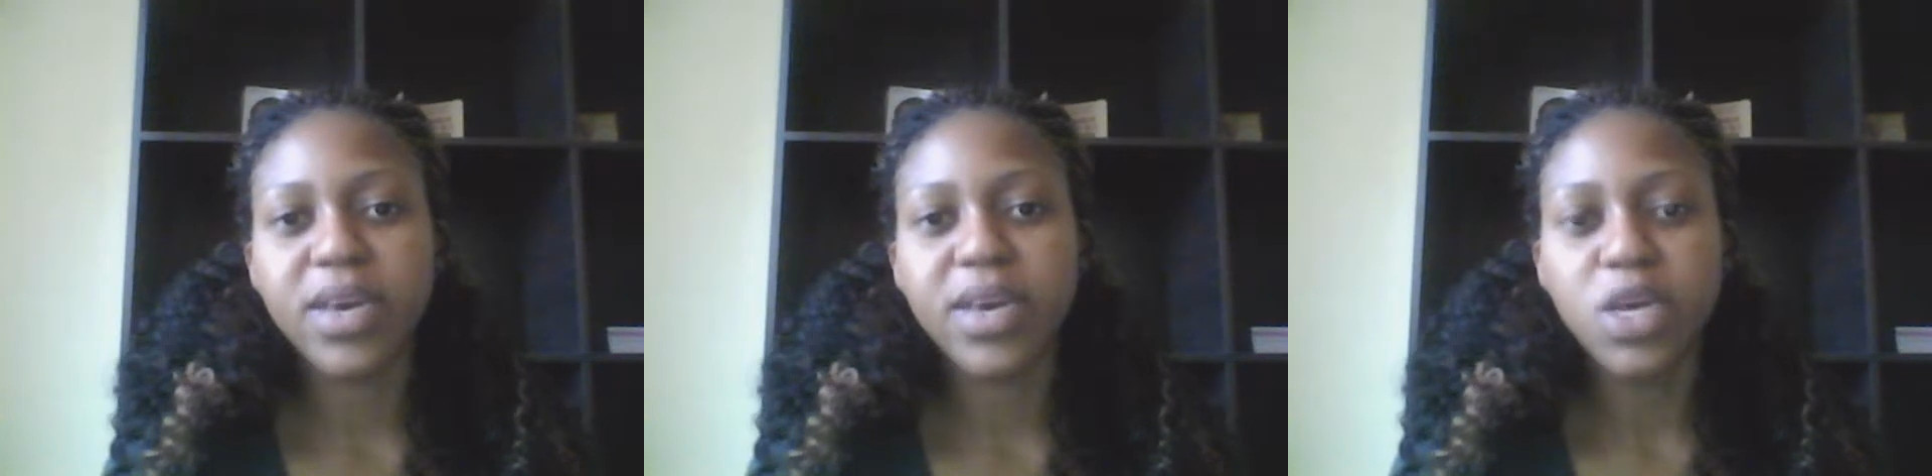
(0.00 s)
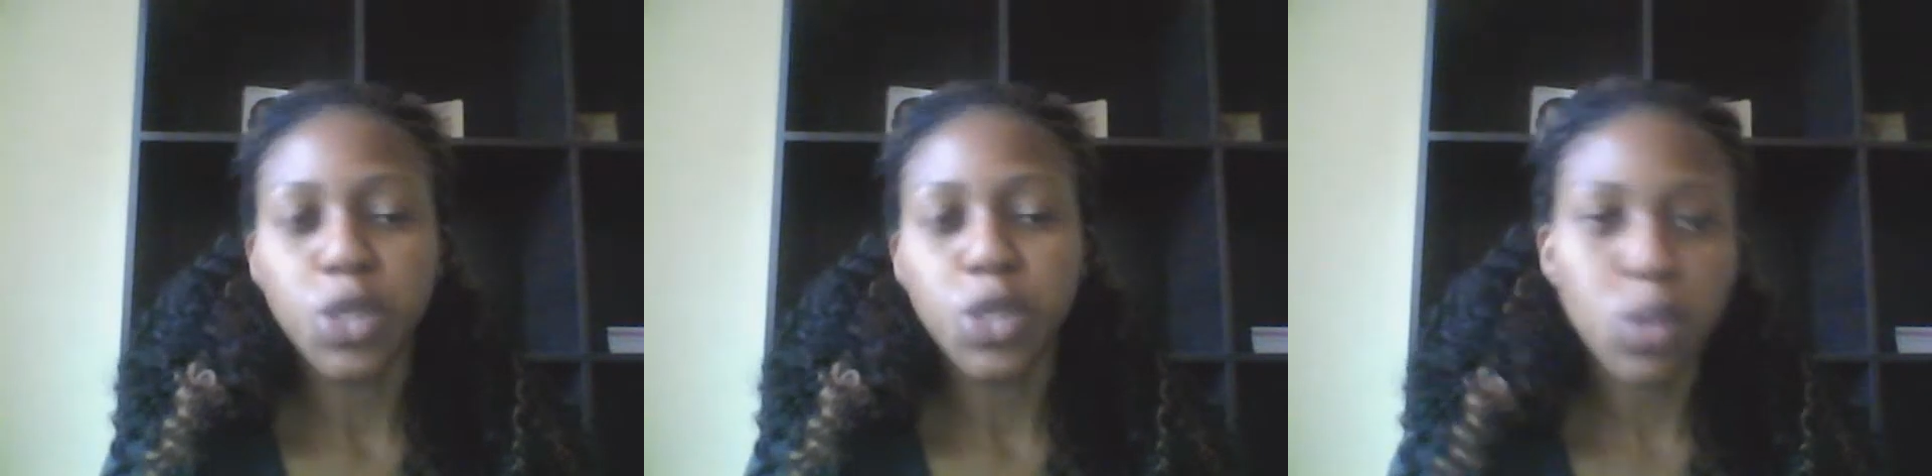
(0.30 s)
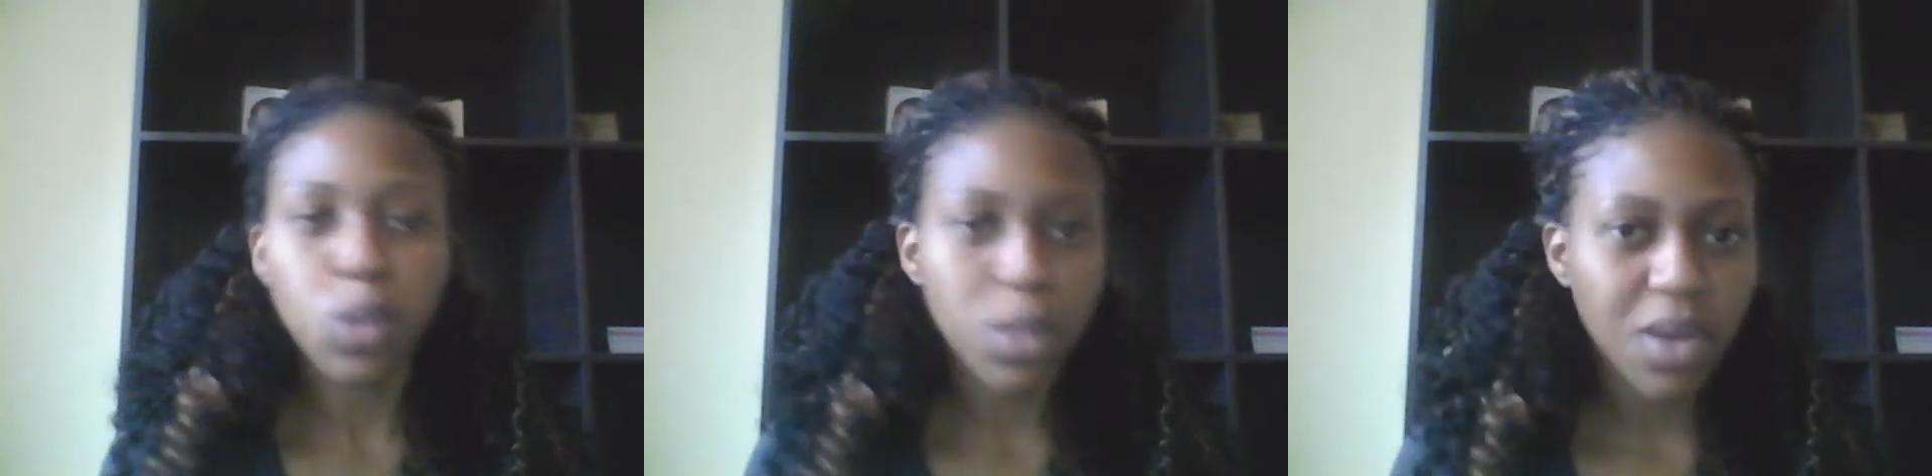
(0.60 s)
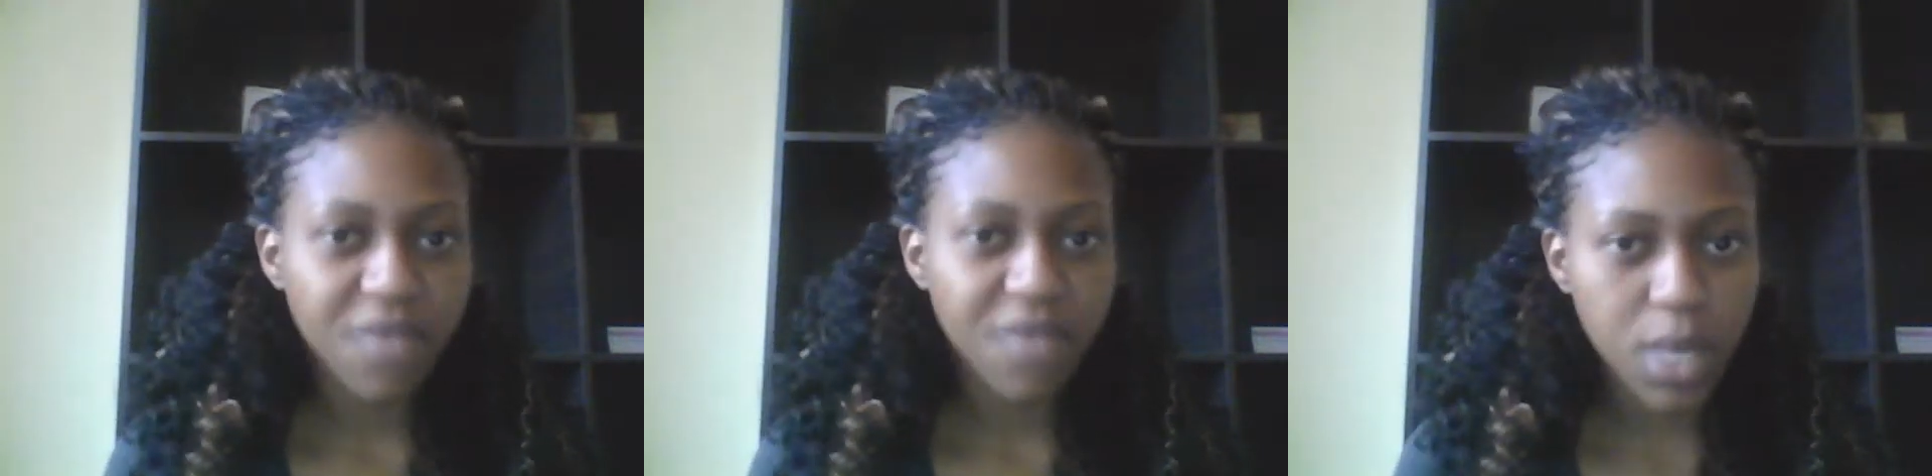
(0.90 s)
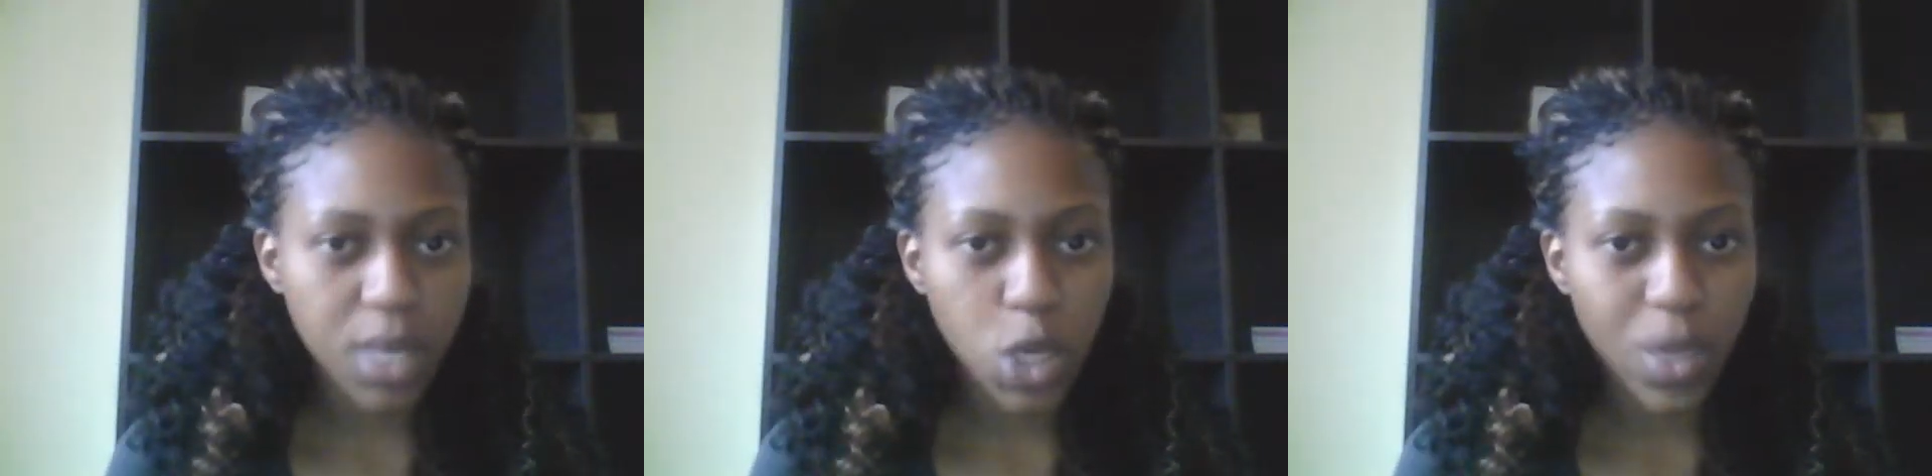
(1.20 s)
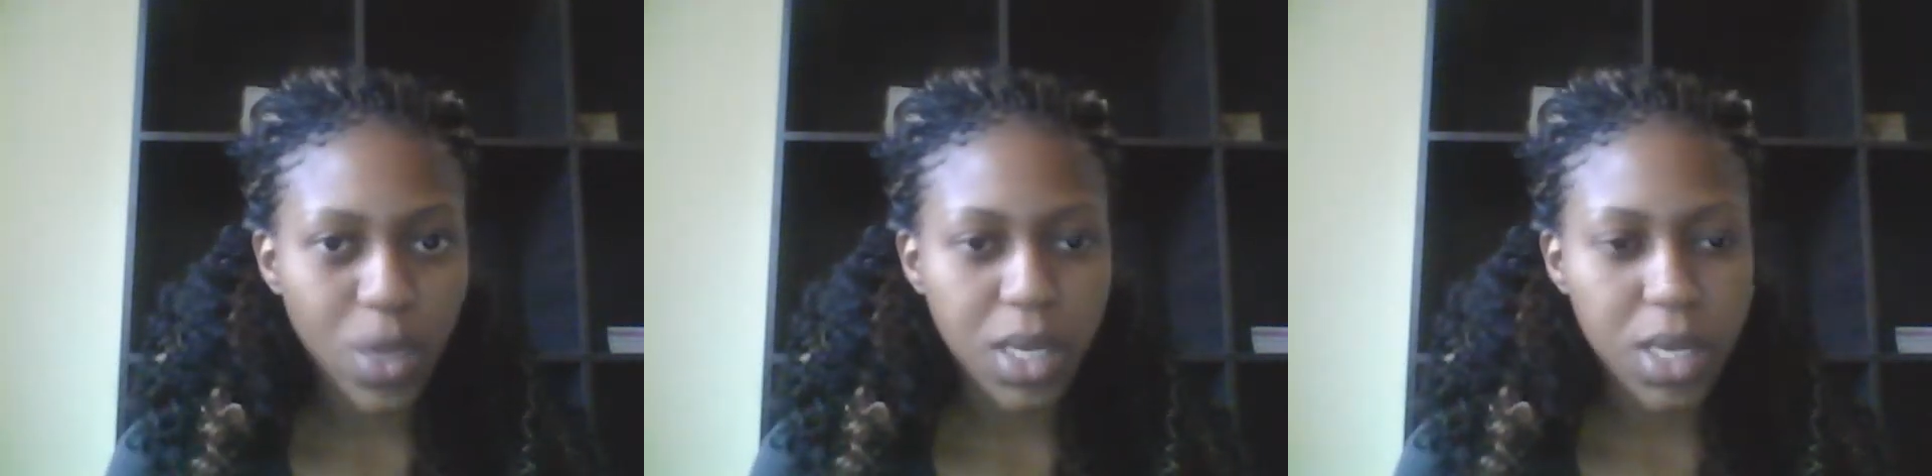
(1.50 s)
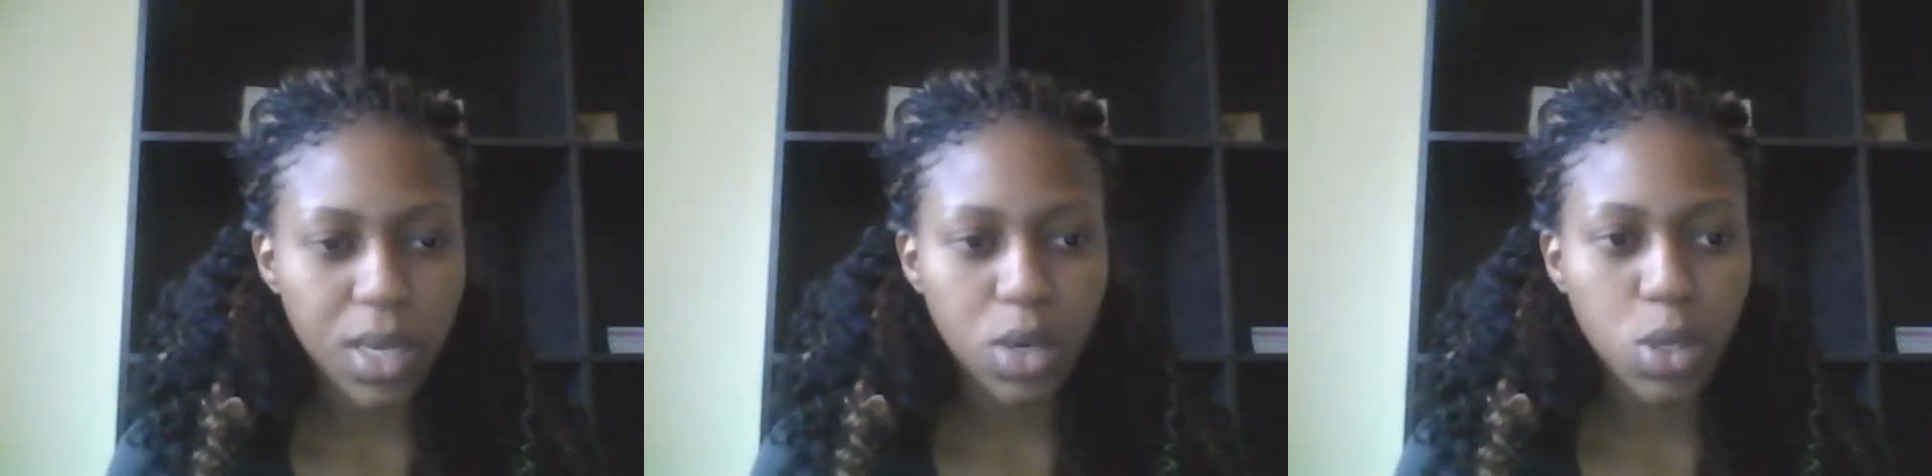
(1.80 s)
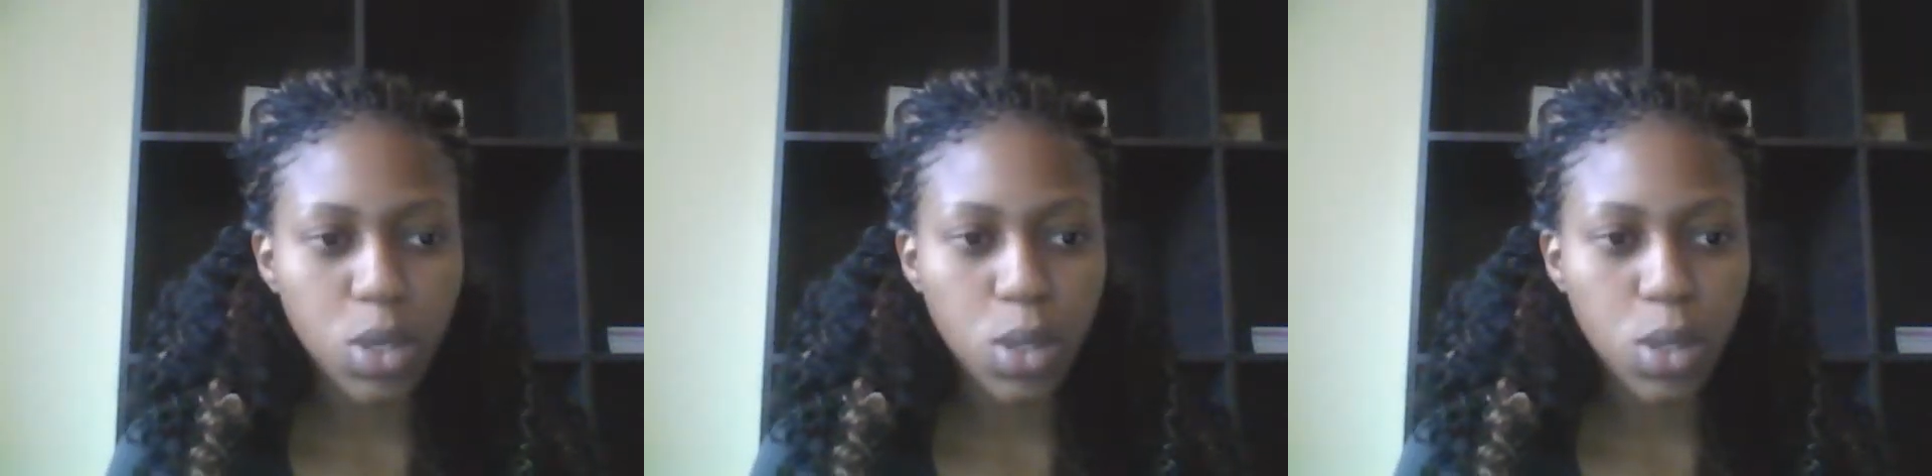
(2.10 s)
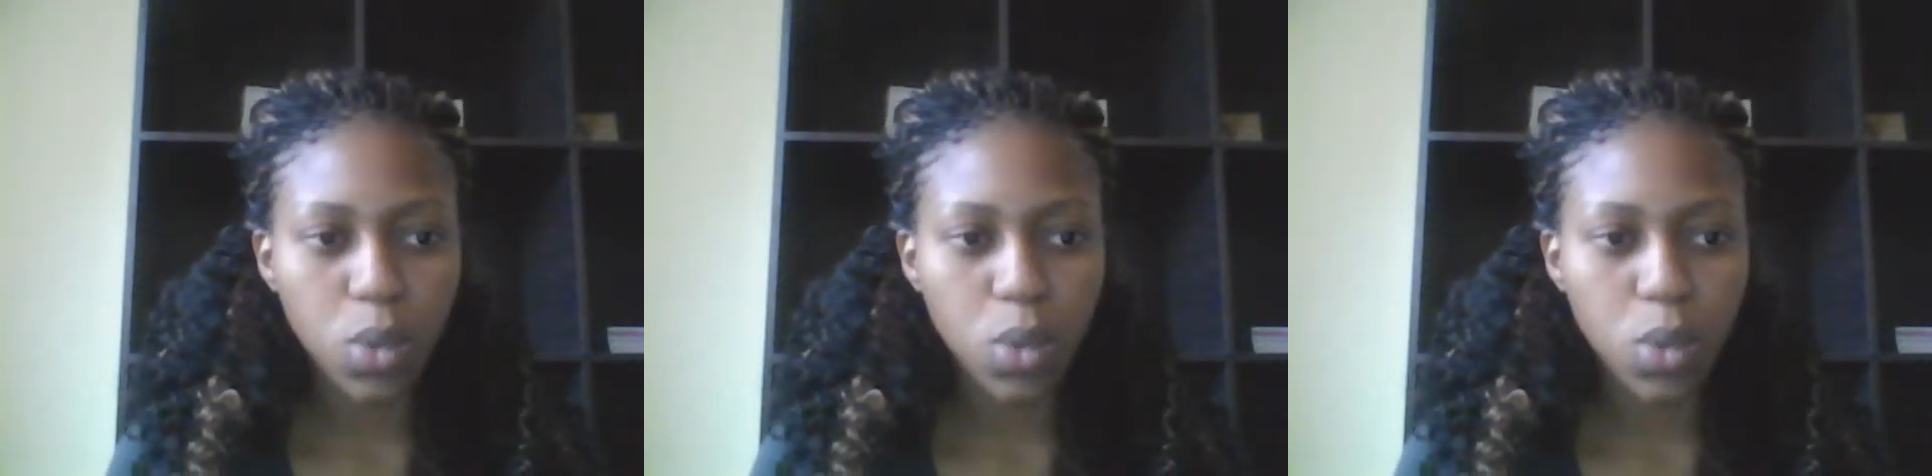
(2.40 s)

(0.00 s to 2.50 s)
so as to have the situation in control.